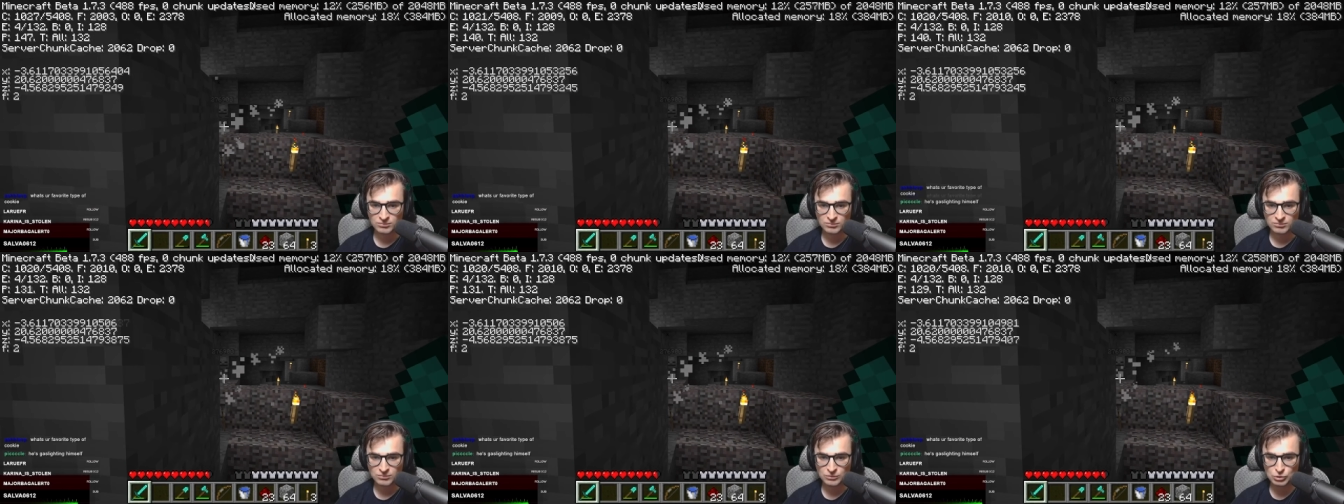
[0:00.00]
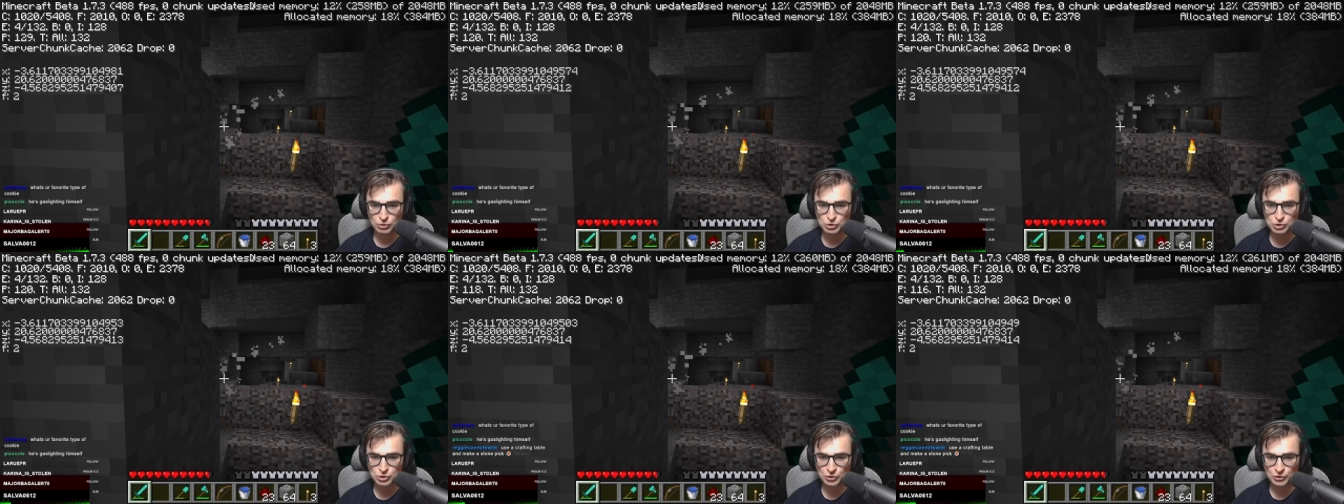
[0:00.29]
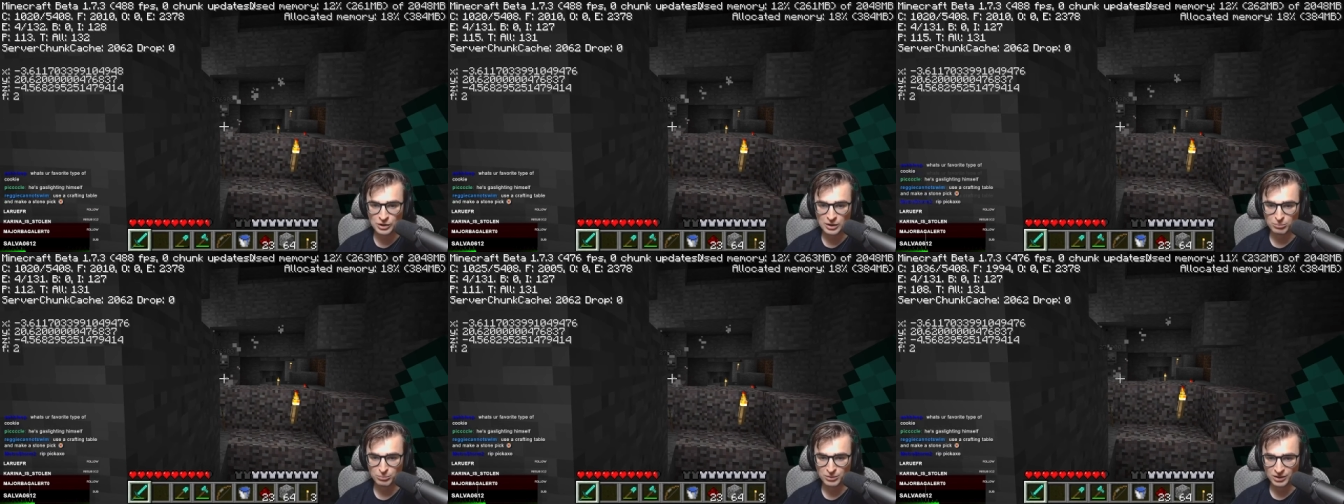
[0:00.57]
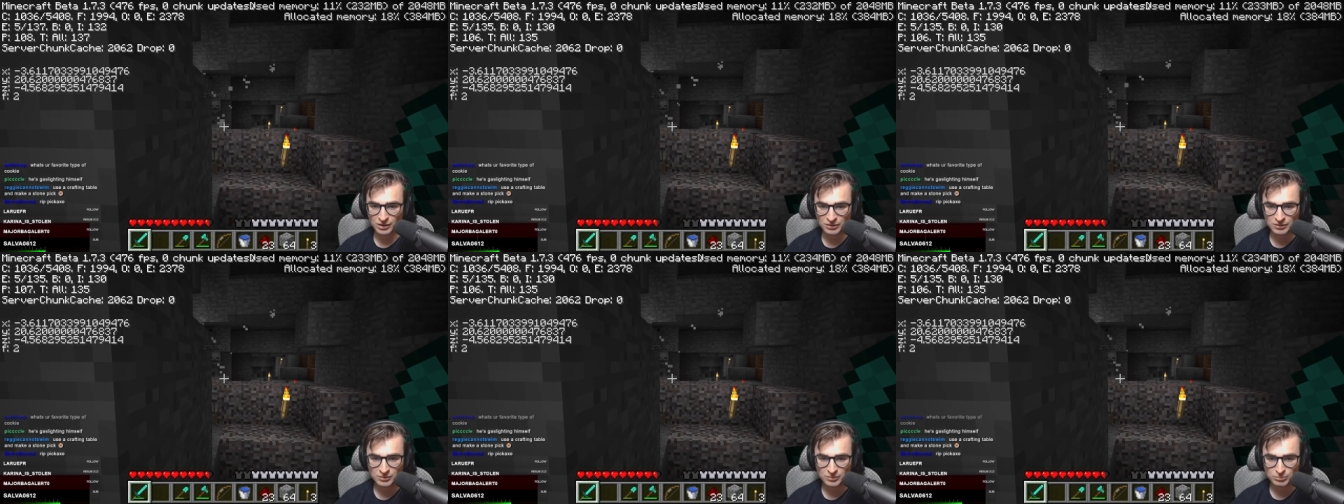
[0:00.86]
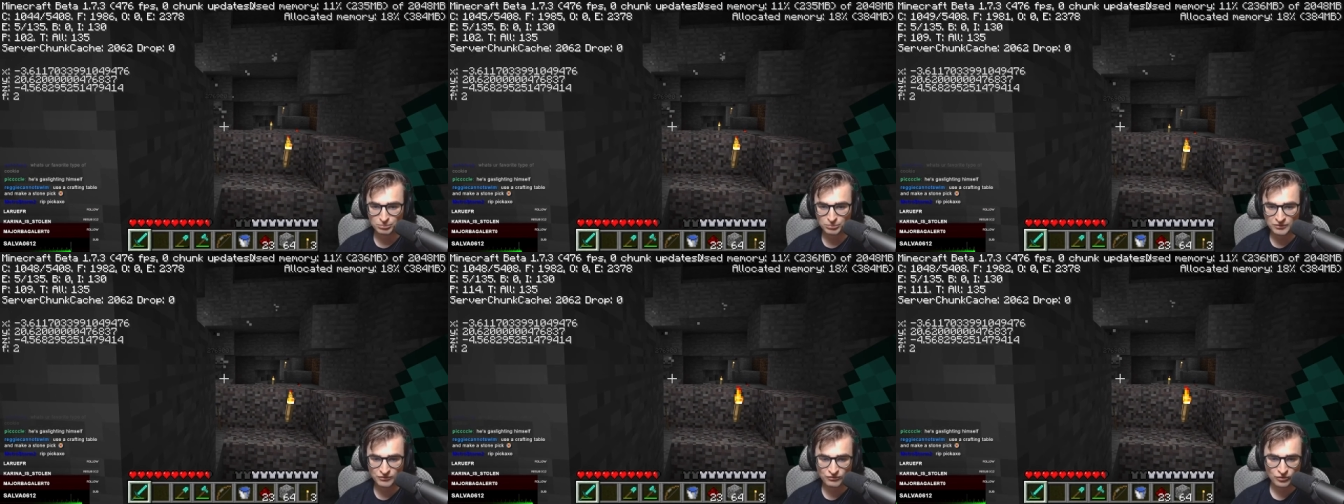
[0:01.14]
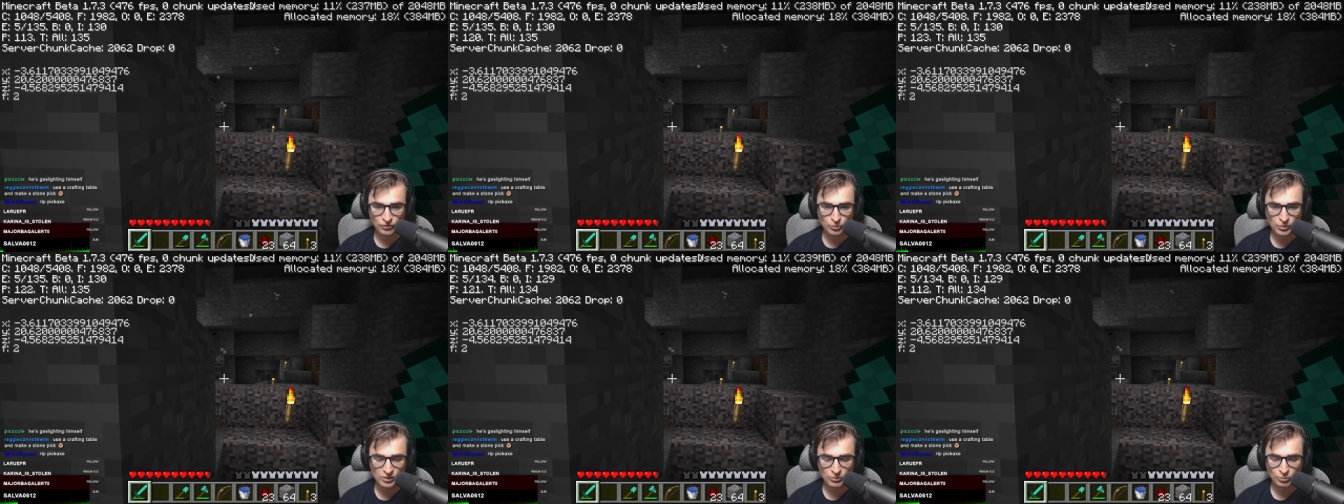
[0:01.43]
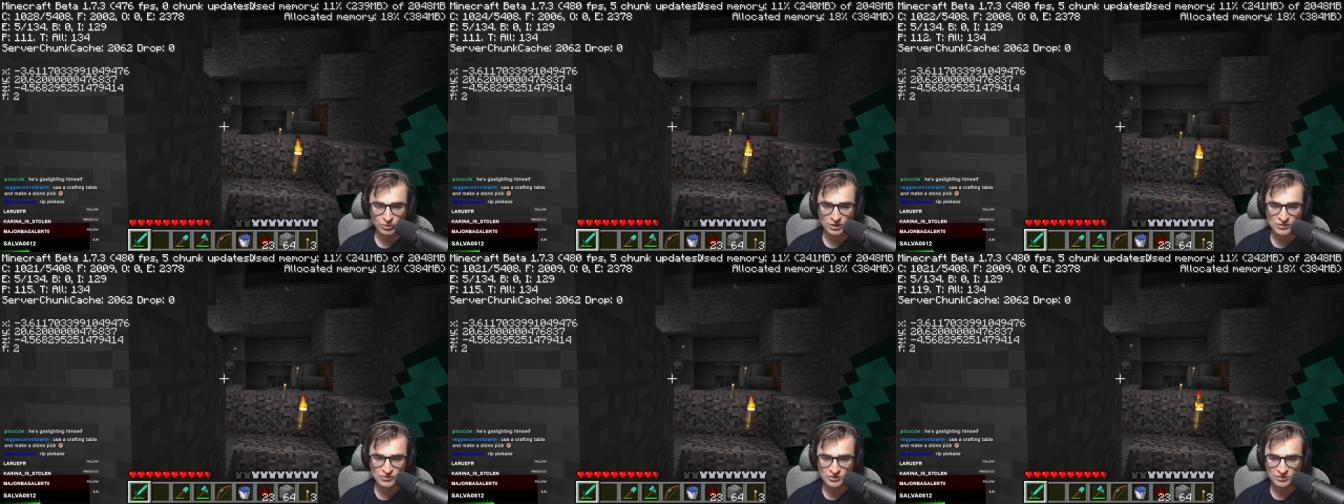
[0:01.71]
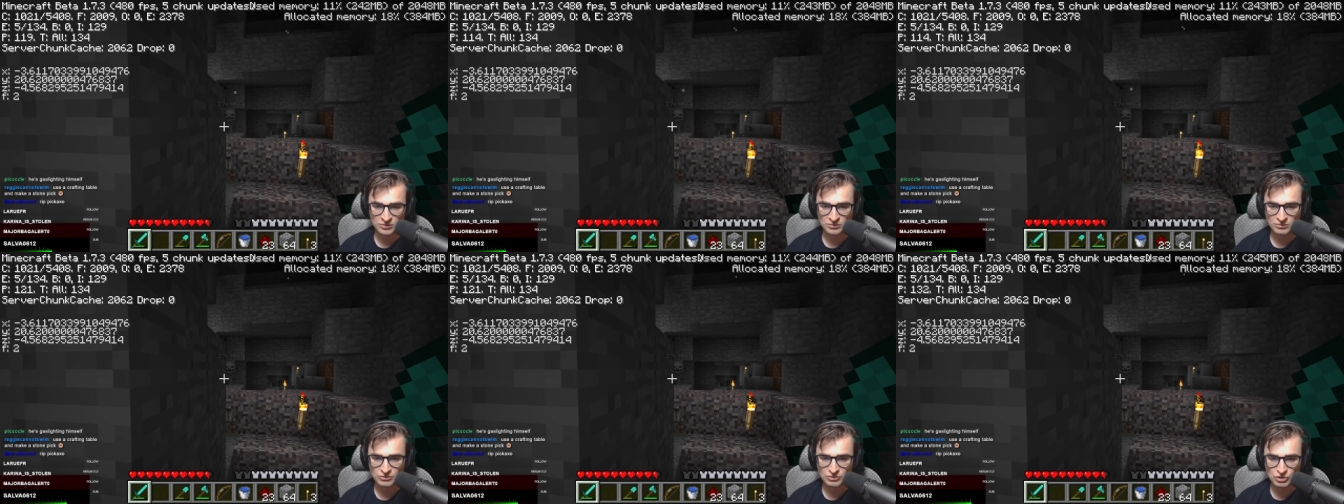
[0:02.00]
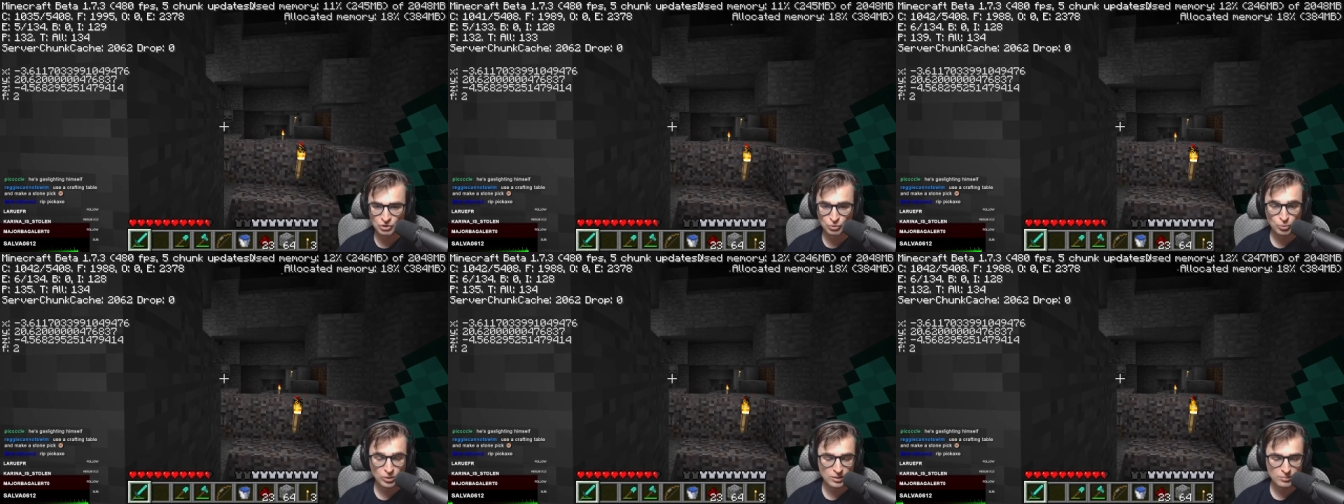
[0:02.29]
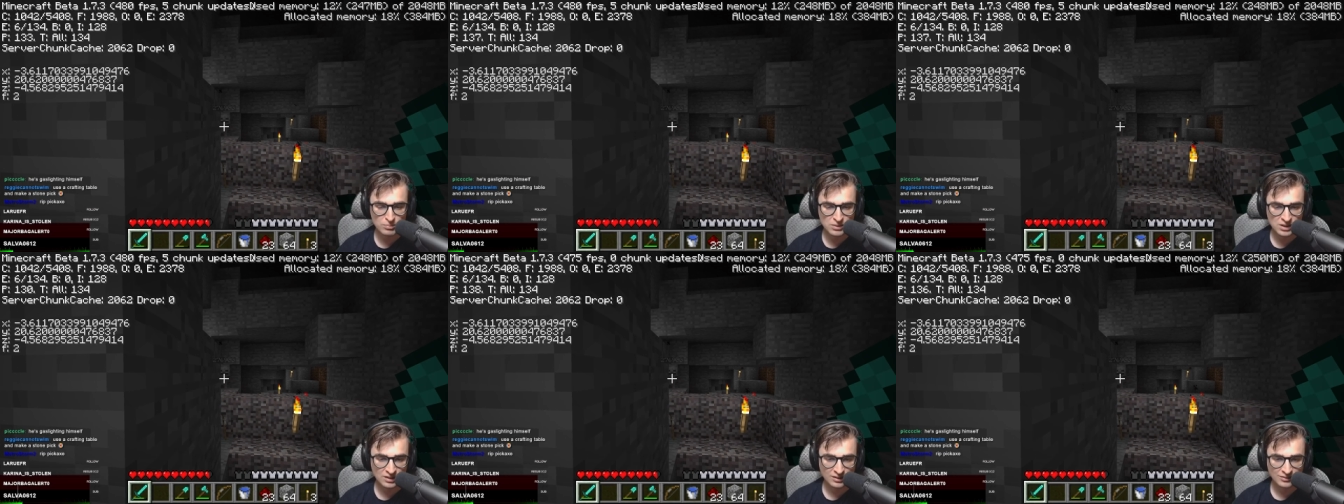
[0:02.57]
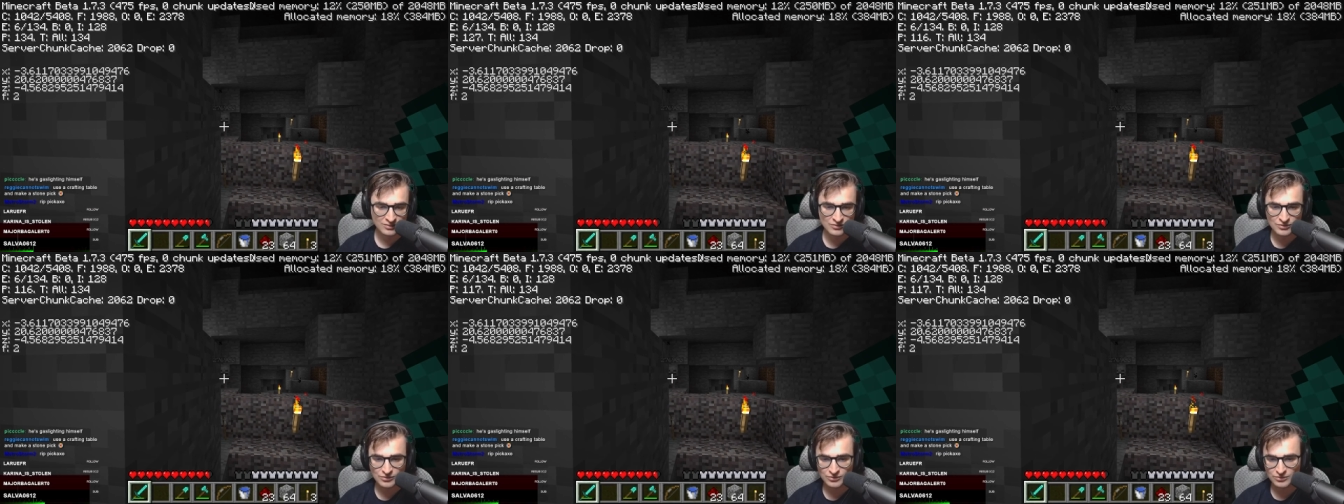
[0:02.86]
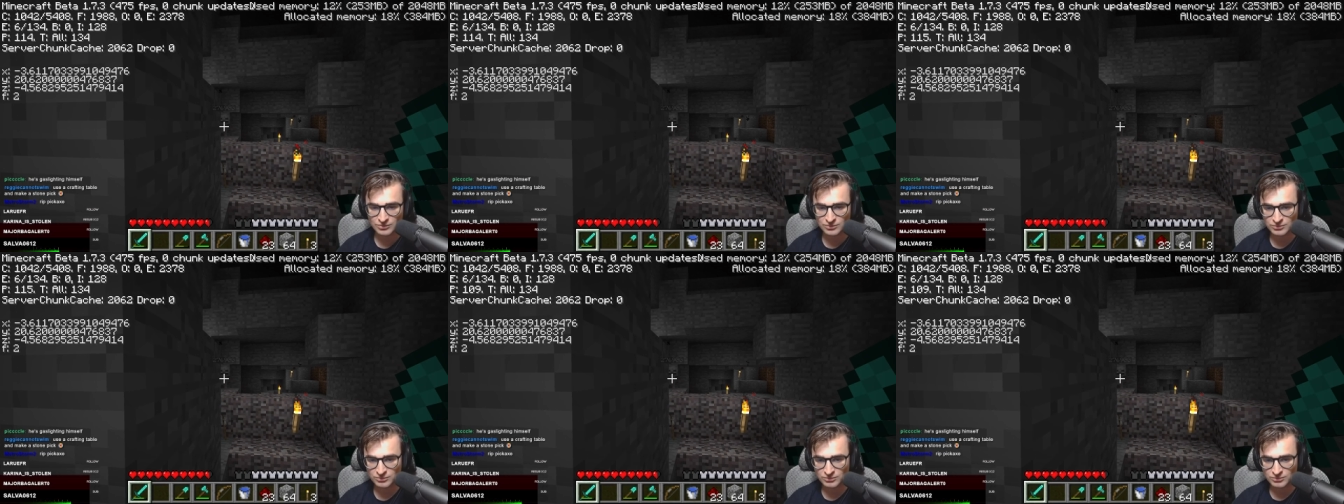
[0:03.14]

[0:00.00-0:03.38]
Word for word: You shoot at me, but for what reason? To what means?